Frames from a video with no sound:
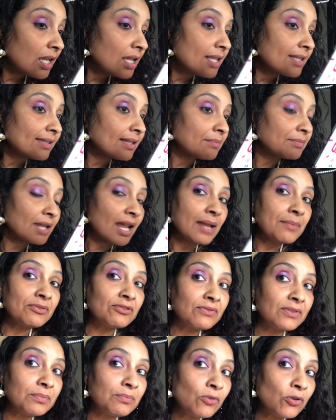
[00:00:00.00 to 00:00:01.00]

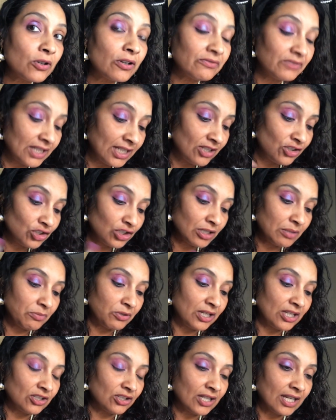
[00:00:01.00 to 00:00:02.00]
Sometimes with more of these
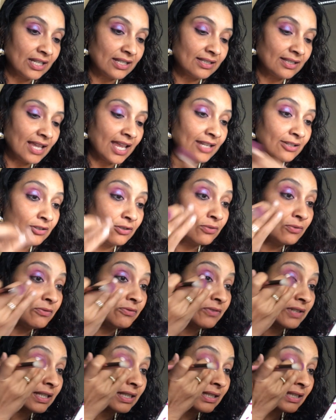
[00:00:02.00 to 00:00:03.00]
shimmery shades, I do
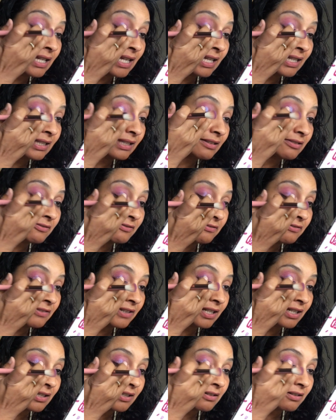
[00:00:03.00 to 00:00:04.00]
feel that
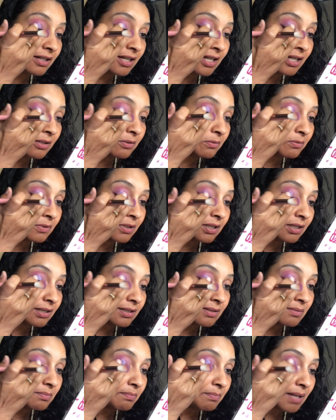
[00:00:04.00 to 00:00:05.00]
finger kind of
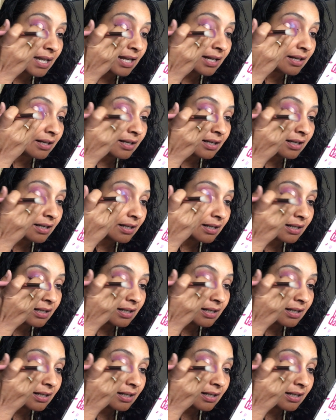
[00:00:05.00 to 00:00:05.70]
works better.